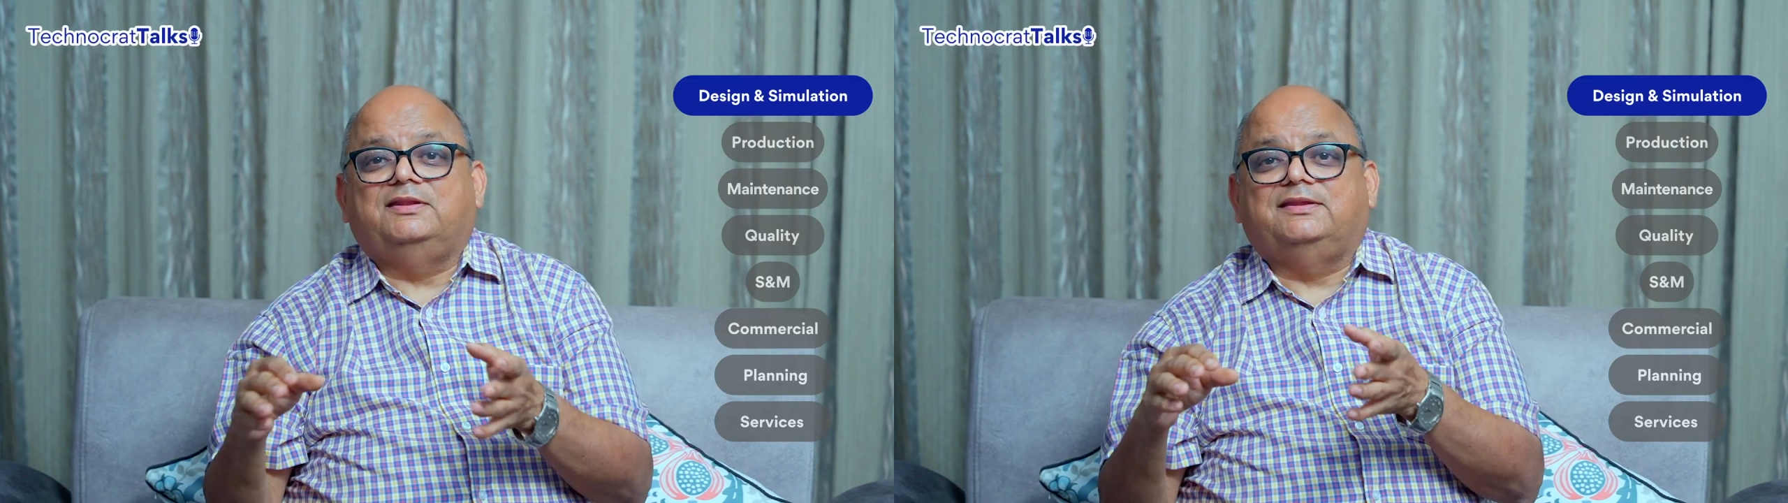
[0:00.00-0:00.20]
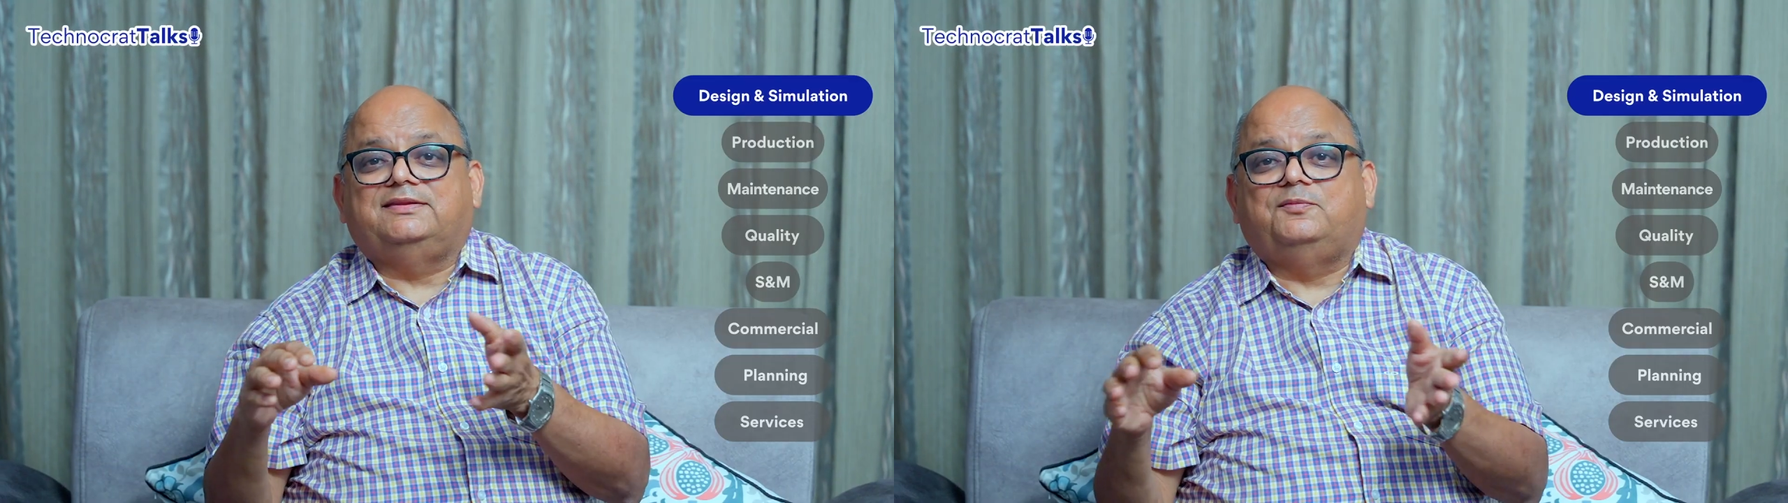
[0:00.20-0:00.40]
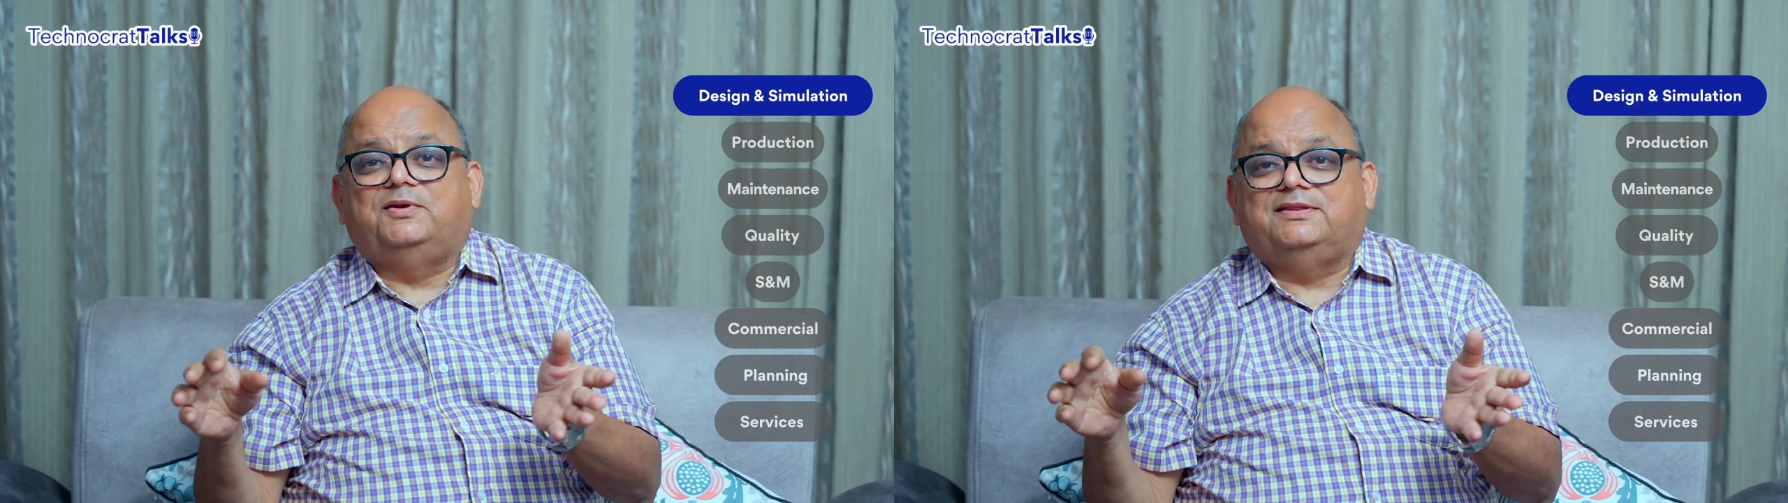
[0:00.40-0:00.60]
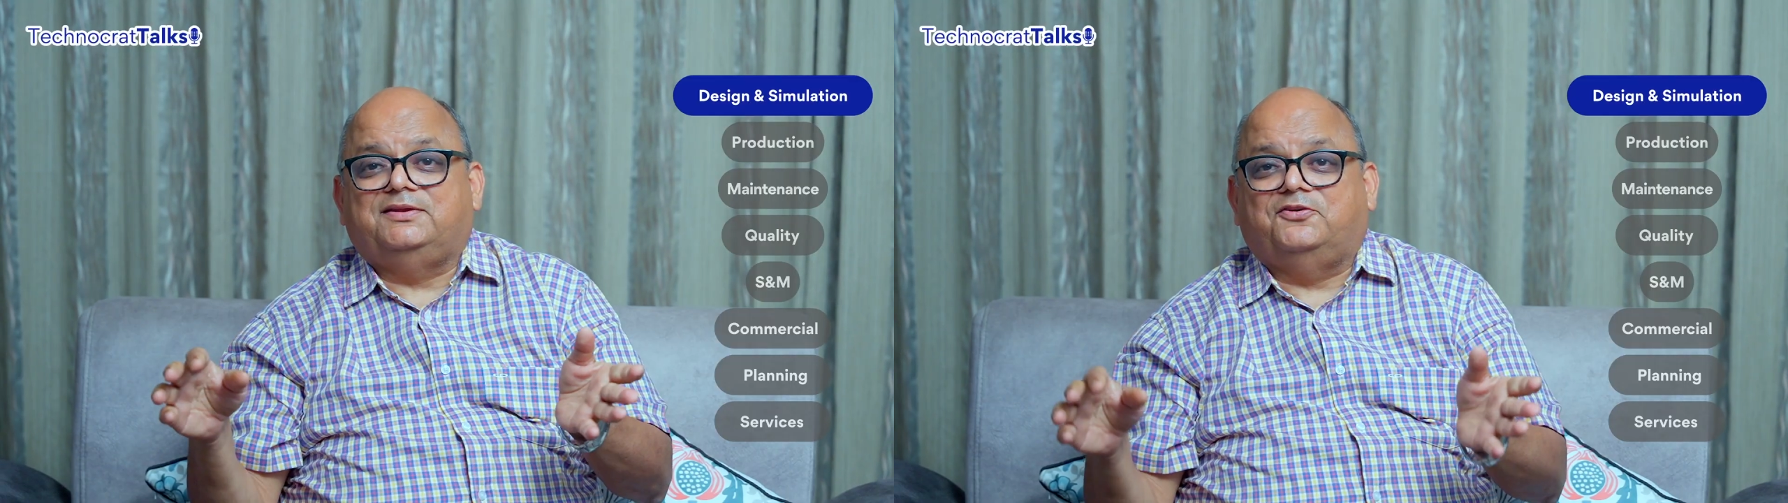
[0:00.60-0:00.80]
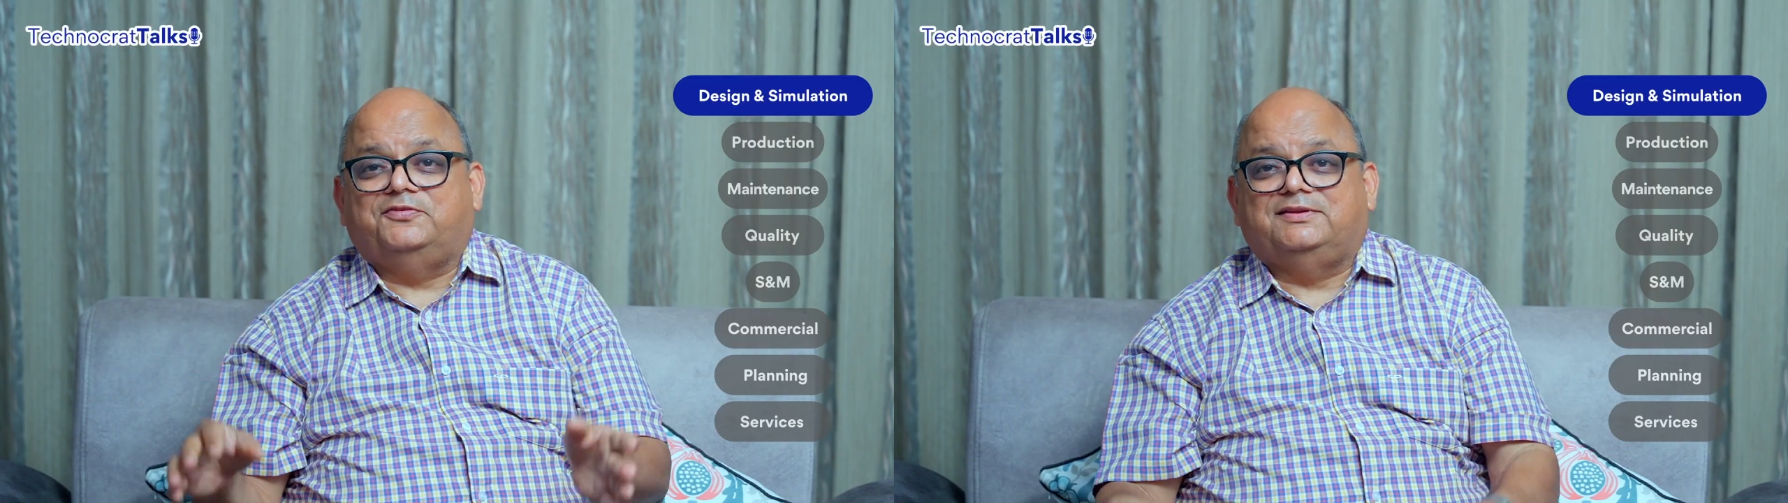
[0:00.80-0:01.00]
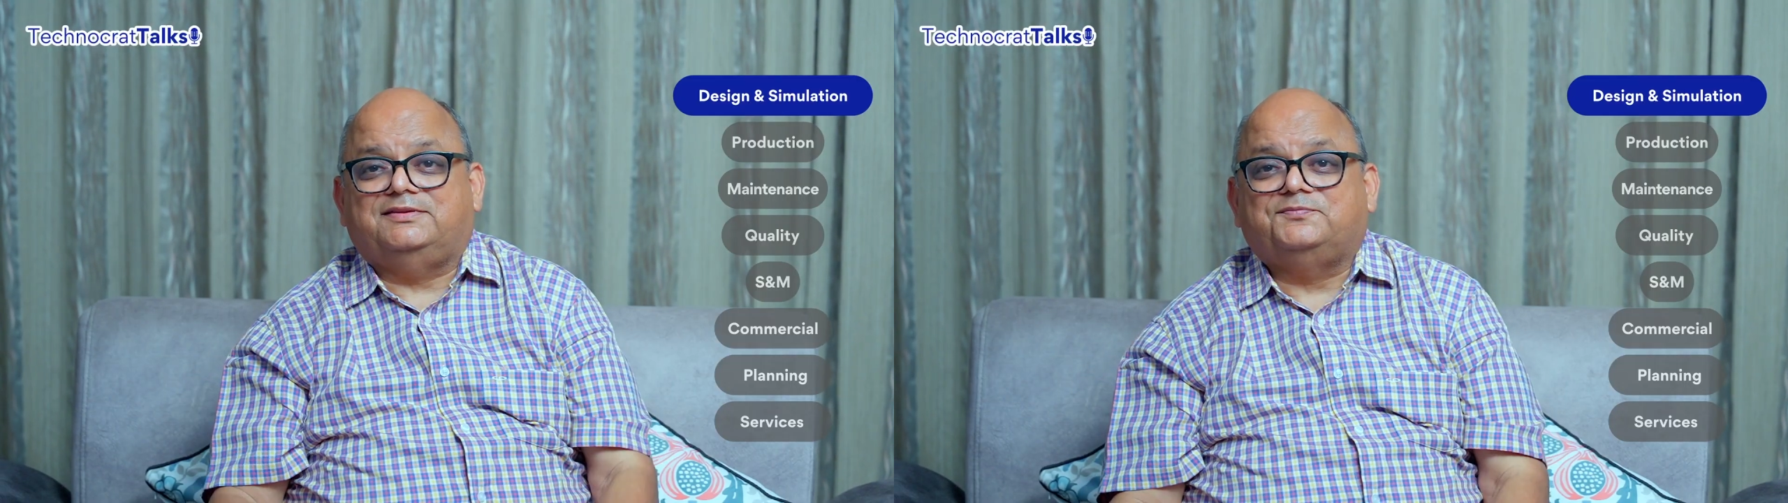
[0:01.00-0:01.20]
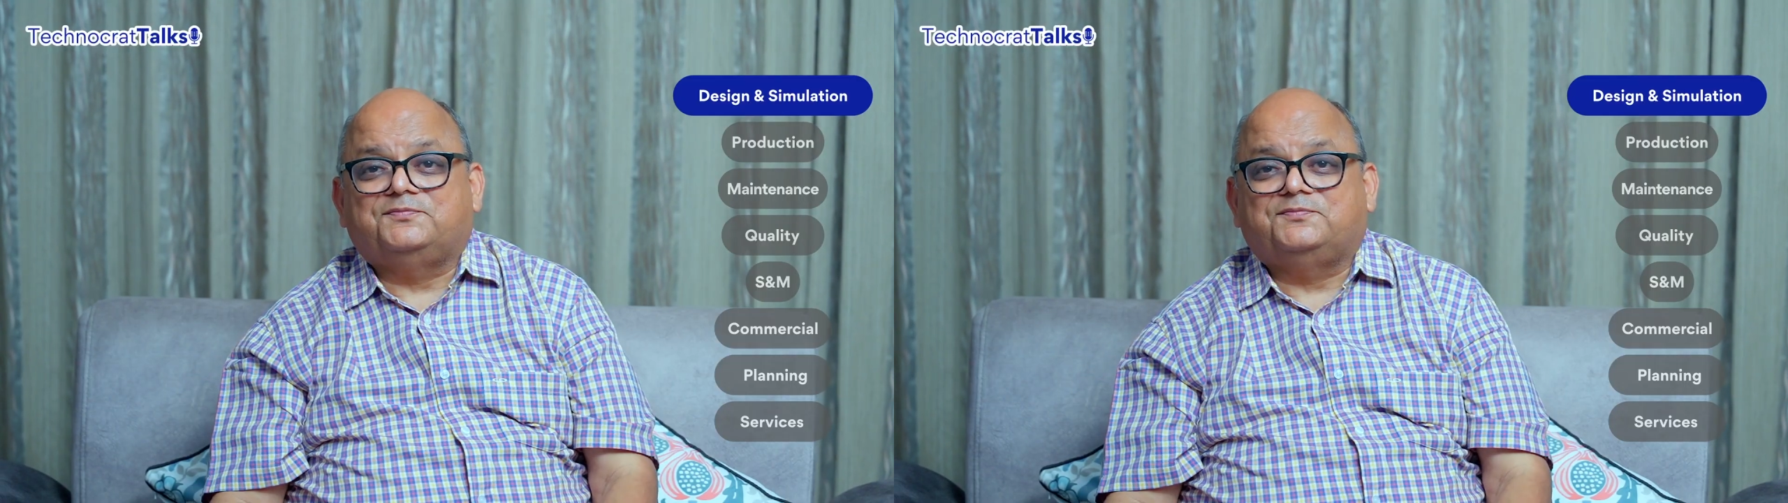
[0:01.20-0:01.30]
in the same design office.